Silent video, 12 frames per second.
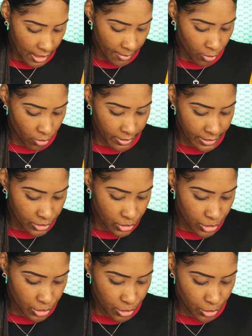I'm going
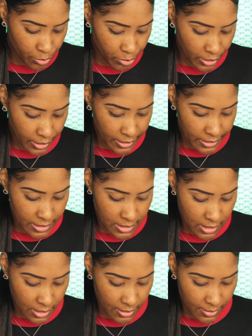to put
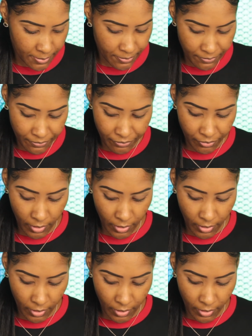some